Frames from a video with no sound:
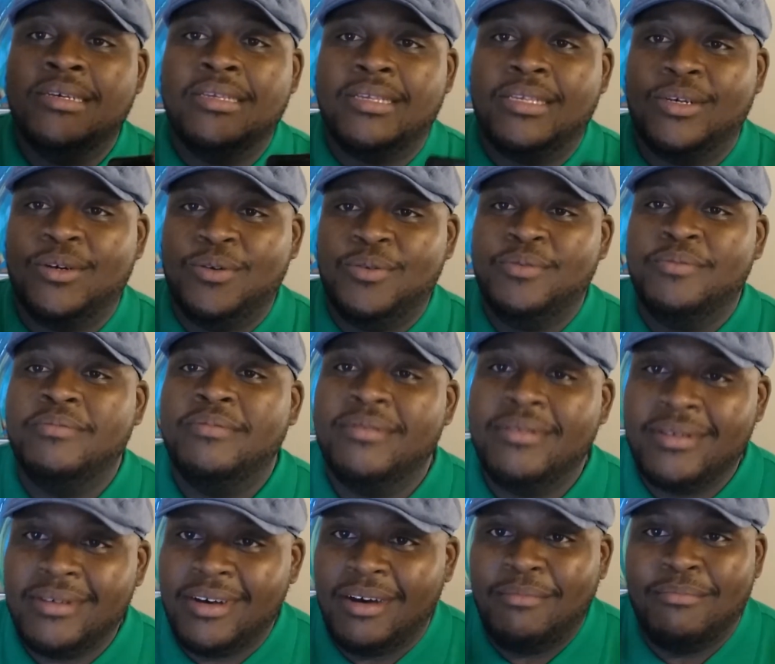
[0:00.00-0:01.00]
So
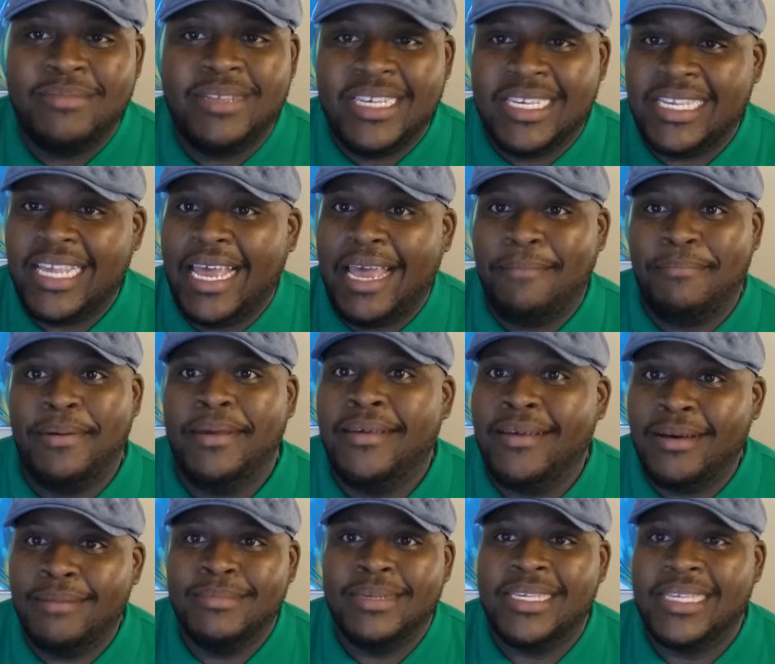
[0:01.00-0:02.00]
I'm just happy.
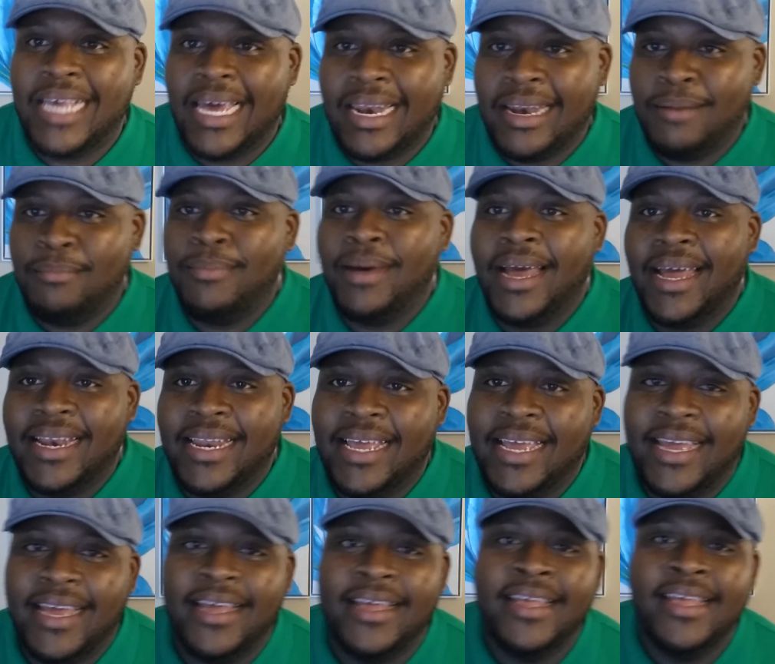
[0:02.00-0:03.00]
I'm excited about
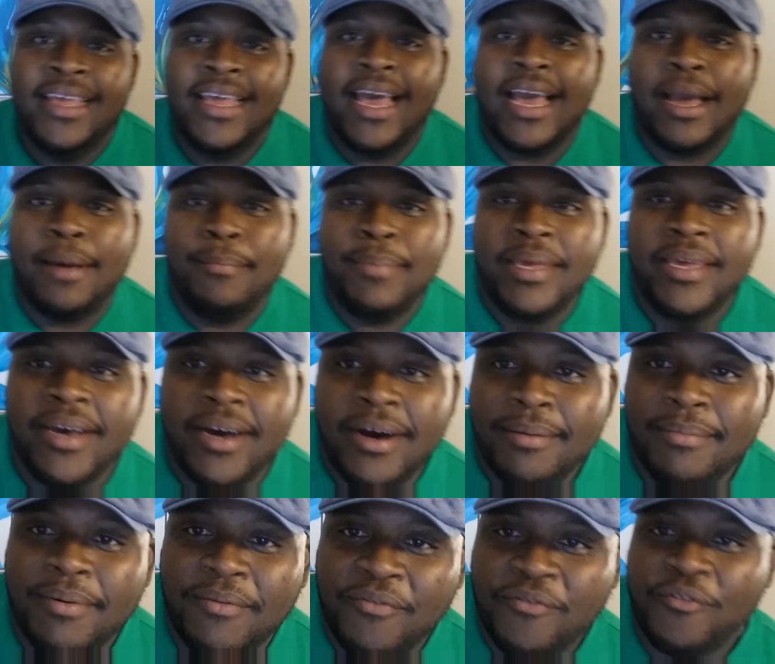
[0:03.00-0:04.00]
that. I can be
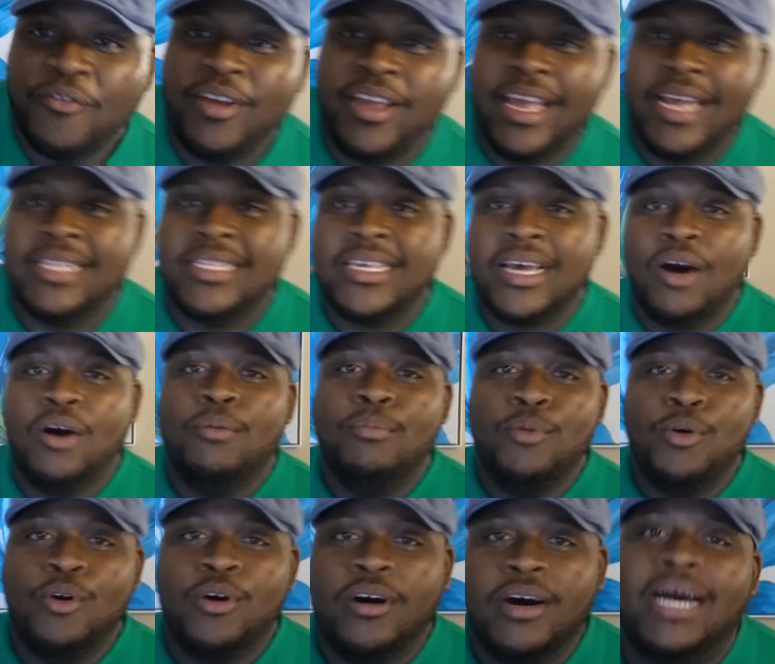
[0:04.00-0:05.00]
up, free. I talk
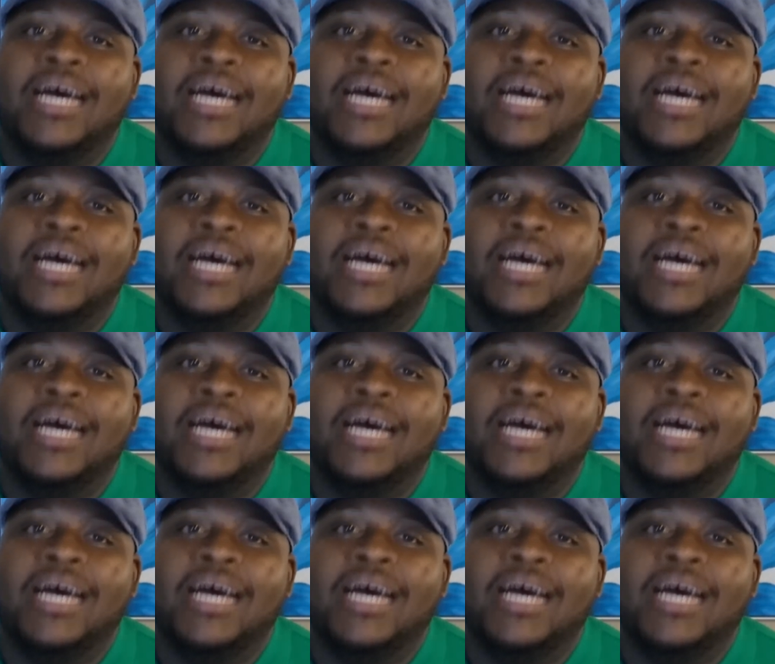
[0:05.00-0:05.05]
more.